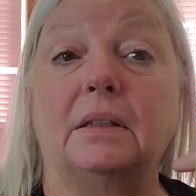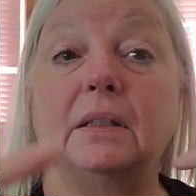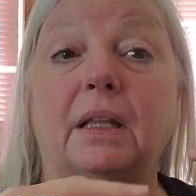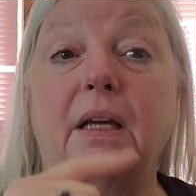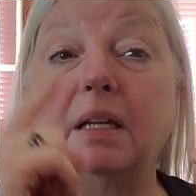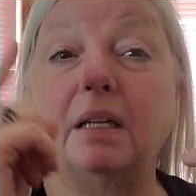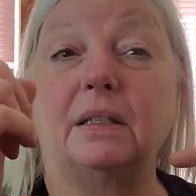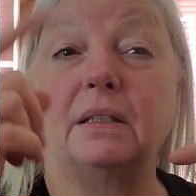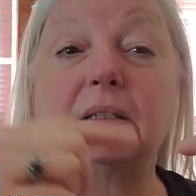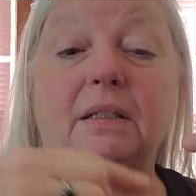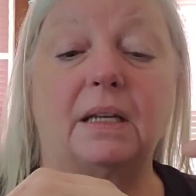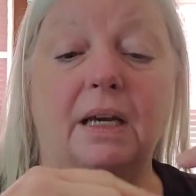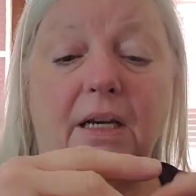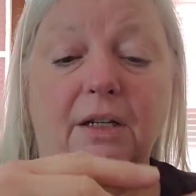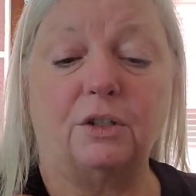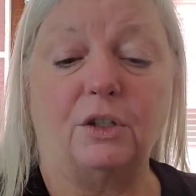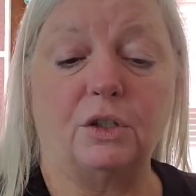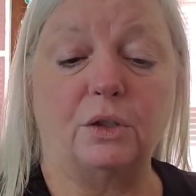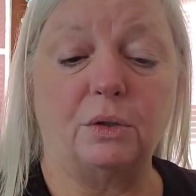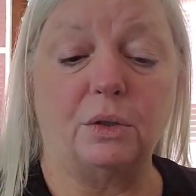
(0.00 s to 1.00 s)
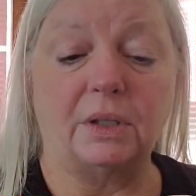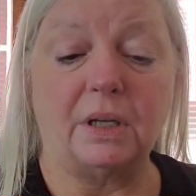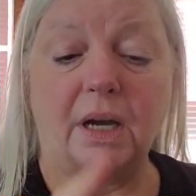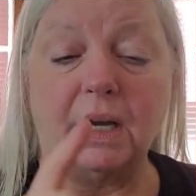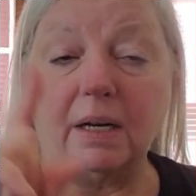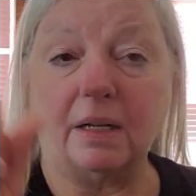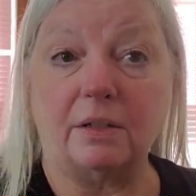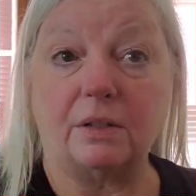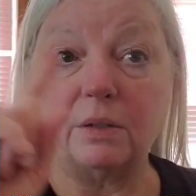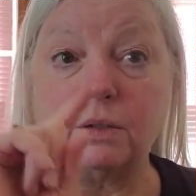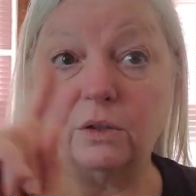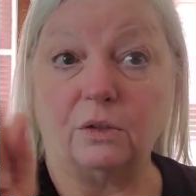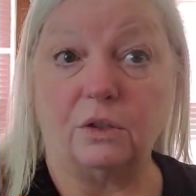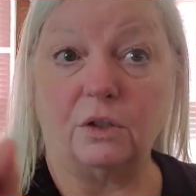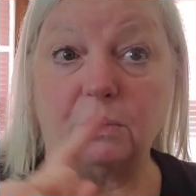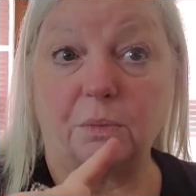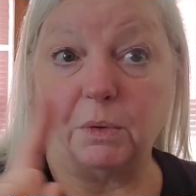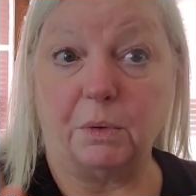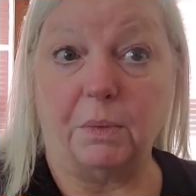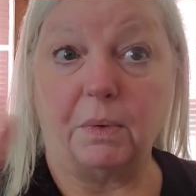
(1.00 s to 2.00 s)
then it's not two-sided so I'll
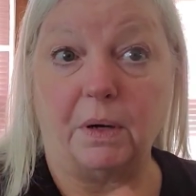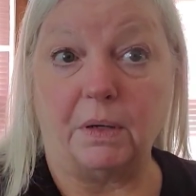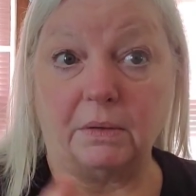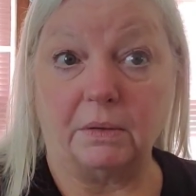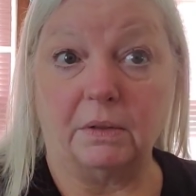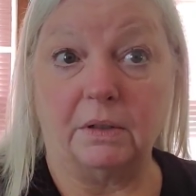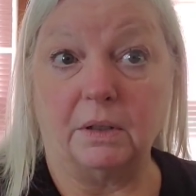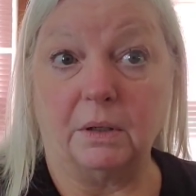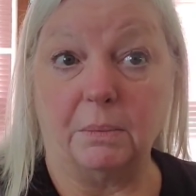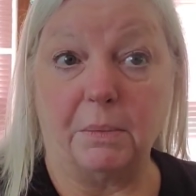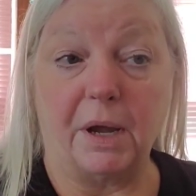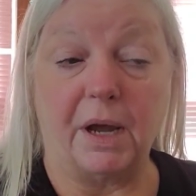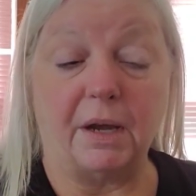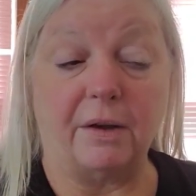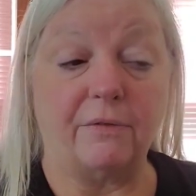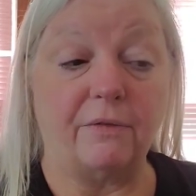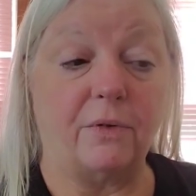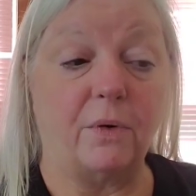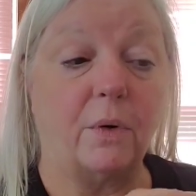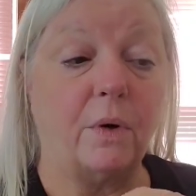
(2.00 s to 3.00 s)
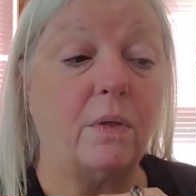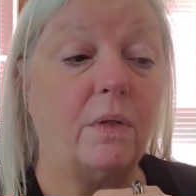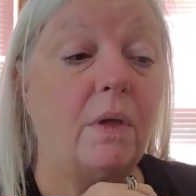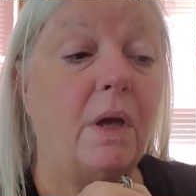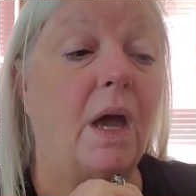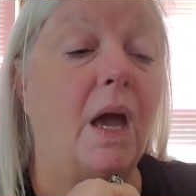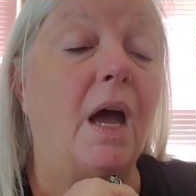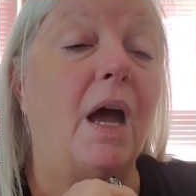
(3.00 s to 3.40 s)
just be run, you know back and forth